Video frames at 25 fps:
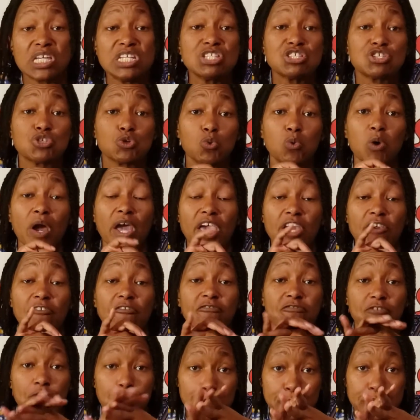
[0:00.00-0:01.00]
into
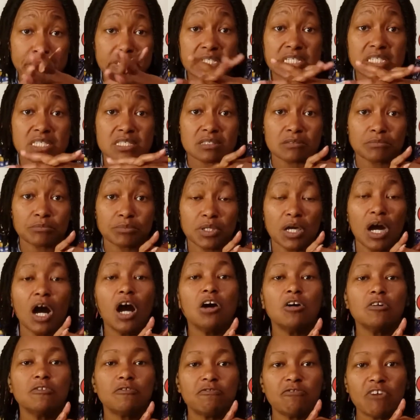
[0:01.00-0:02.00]
a furnace
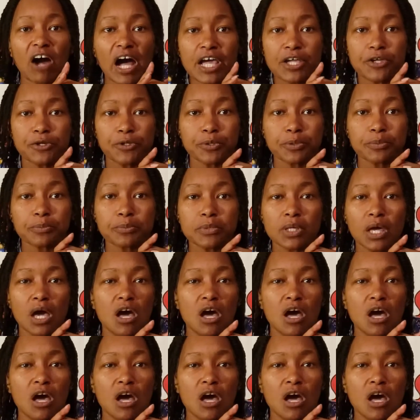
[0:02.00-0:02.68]
of fire,